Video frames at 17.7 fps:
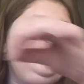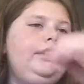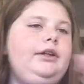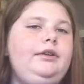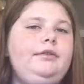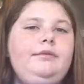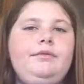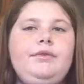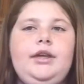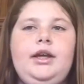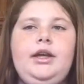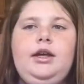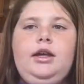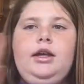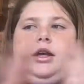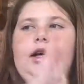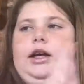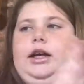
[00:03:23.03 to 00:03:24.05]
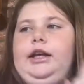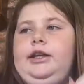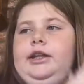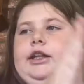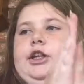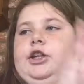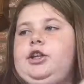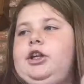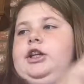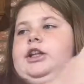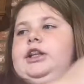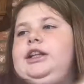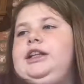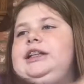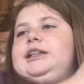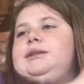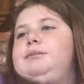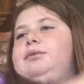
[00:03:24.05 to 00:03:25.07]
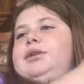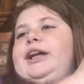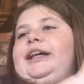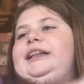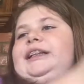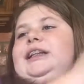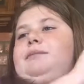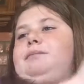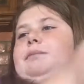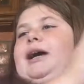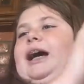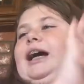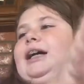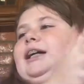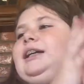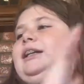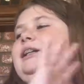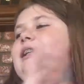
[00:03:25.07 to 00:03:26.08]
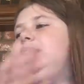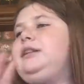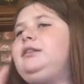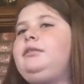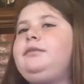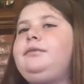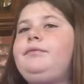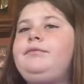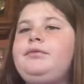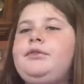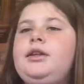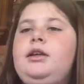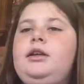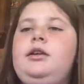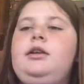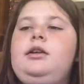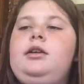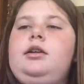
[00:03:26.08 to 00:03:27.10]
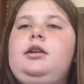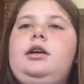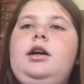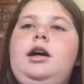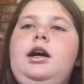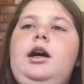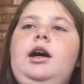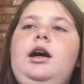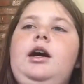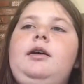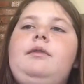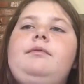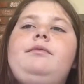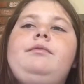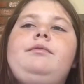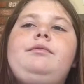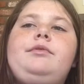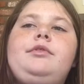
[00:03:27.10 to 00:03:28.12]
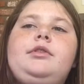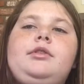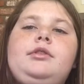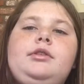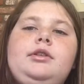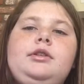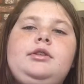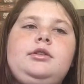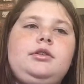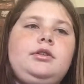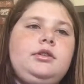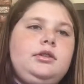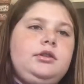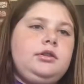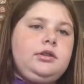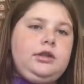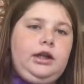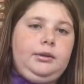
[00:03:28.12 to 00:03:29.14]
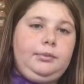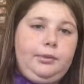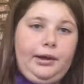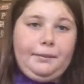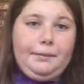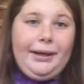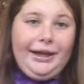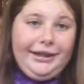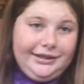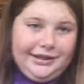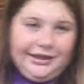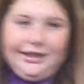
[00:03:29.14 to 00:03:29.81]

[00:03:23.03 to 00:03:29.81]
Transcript: really. And then you're going to need some plastic bags. I'll be right back